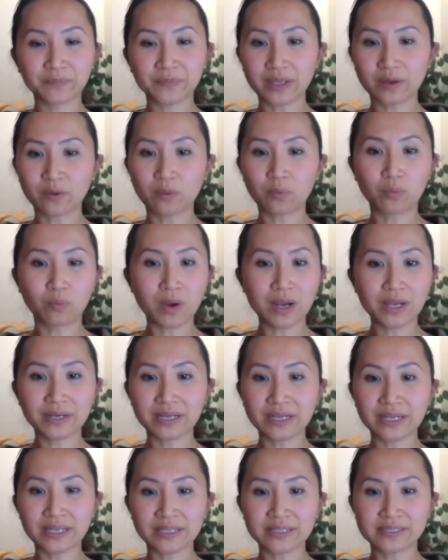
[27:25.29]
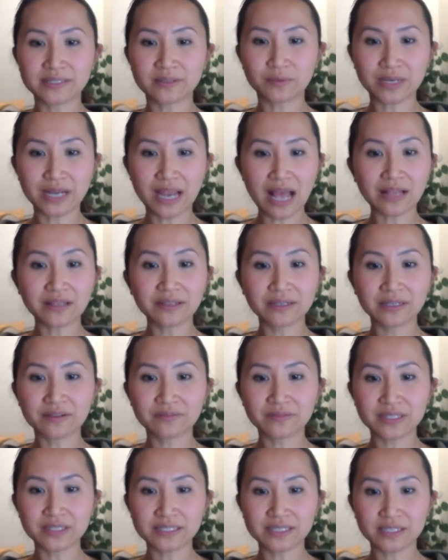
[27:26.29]
like what is the reality
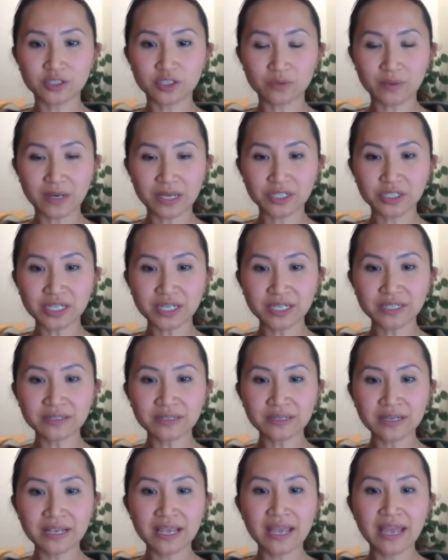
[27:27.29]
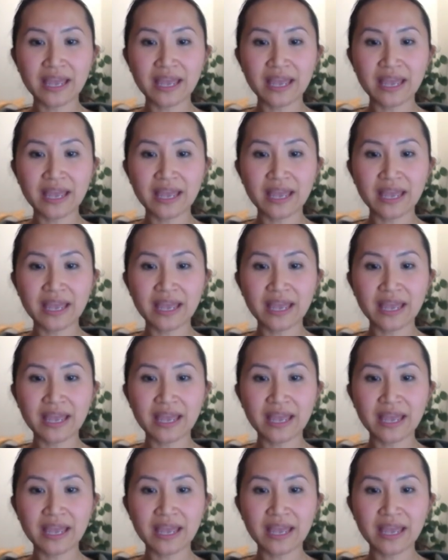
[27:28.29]
of the situation?